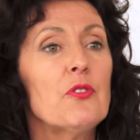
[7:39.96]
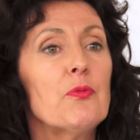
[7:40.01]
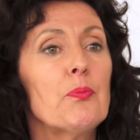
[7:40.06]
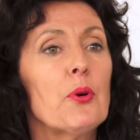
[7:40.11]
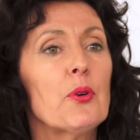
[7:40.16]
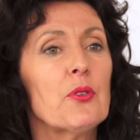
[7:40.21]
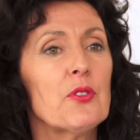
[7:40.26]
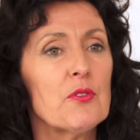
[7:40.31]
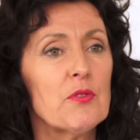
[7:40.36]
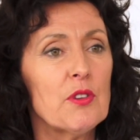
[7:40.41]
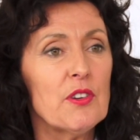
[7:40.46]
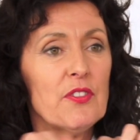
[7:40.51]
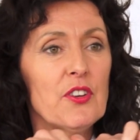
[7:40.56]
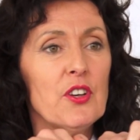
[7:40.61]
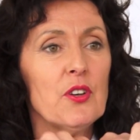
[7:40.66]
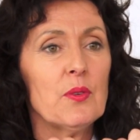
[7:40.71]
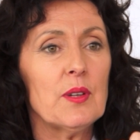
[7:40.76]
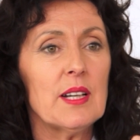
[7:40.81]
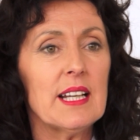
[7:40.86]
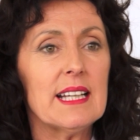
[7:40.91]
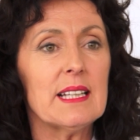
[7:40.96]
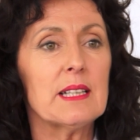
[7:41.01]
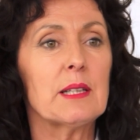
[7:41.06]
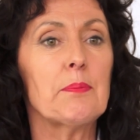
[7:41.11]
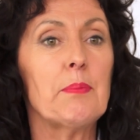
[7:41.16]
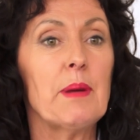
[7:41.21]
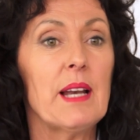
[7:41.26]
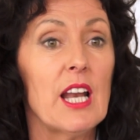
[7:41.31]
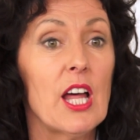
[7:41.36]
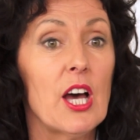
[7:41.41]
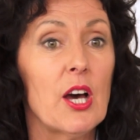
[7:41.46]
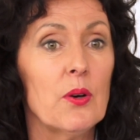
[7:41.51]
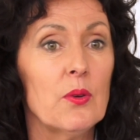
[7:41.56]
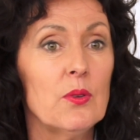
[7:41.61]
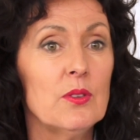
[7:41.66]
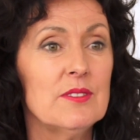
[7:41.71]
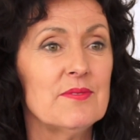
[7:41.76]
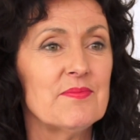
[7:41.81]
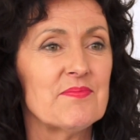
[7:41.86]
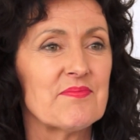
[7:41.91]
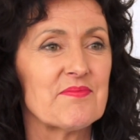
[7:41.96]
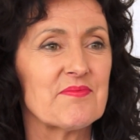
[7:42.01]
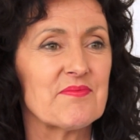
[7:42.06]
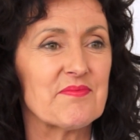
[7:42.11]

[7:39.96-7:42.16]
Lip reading: We've put the review link below.